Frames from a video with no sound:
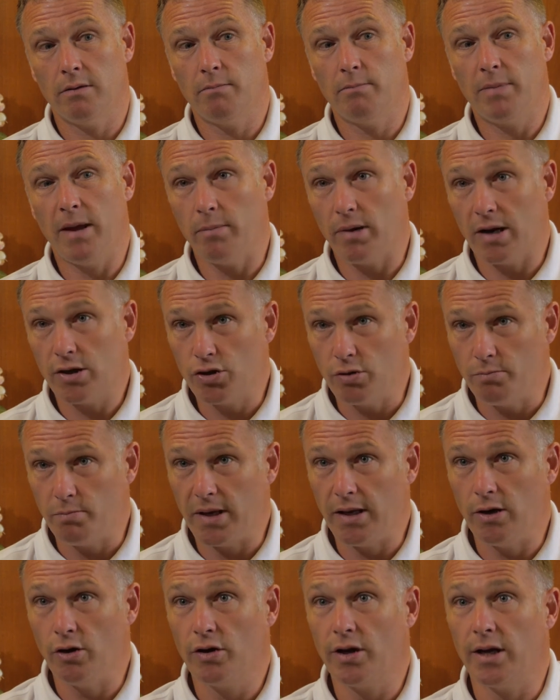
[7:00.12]
people I should
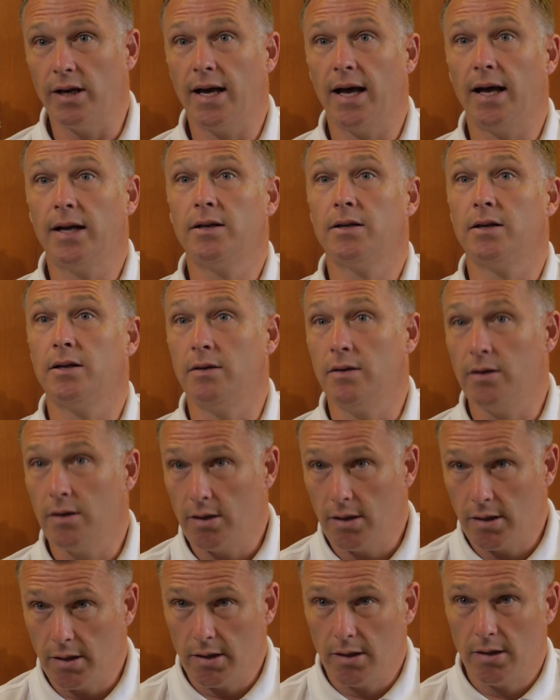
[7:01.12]
be looking at, and
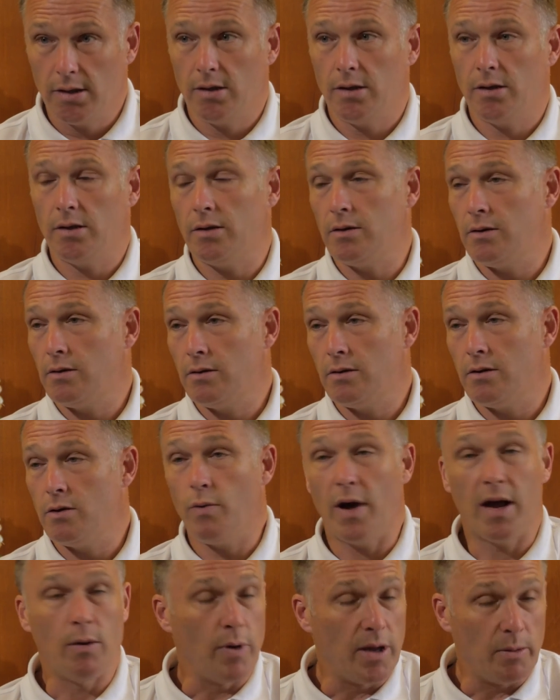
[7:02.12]
the
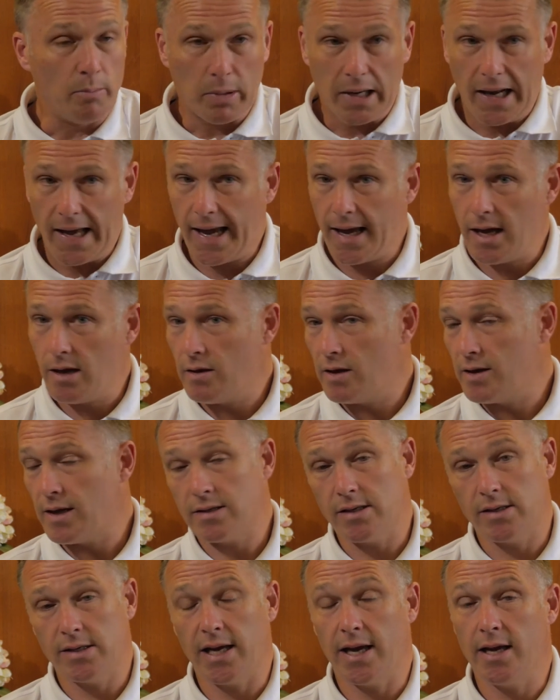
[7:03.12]
way we play,
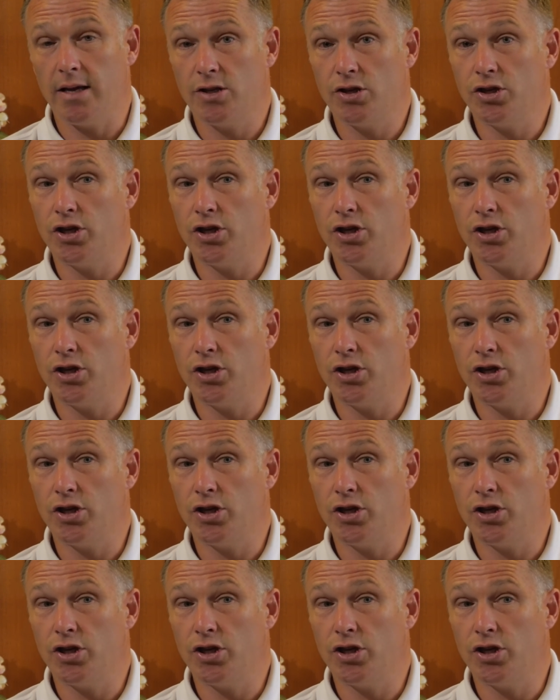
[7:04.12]
as I say, has